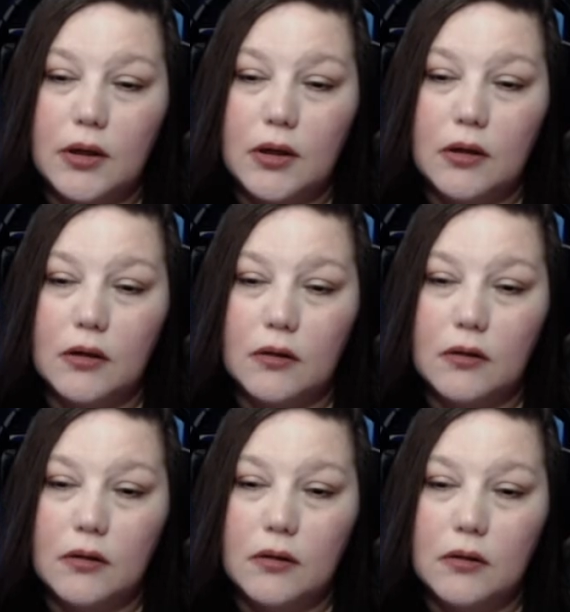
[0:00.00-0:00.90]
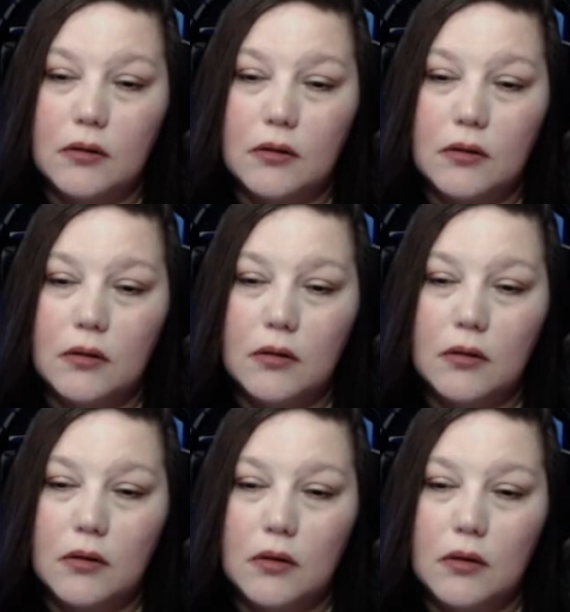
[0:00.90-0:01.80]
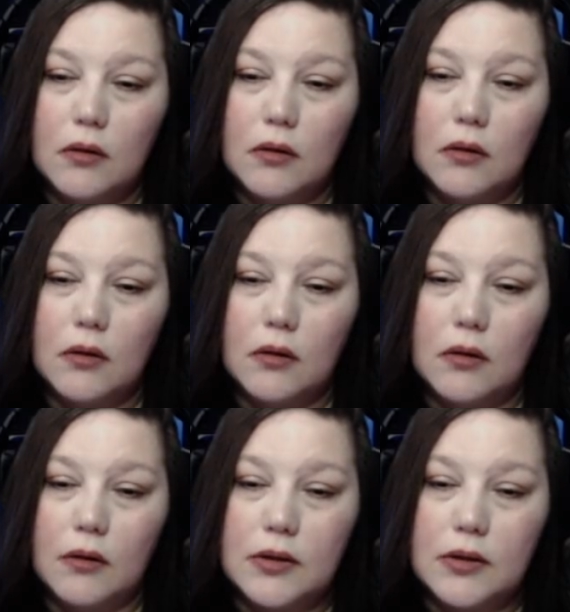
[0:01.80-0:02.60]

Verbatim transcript: here. Uh,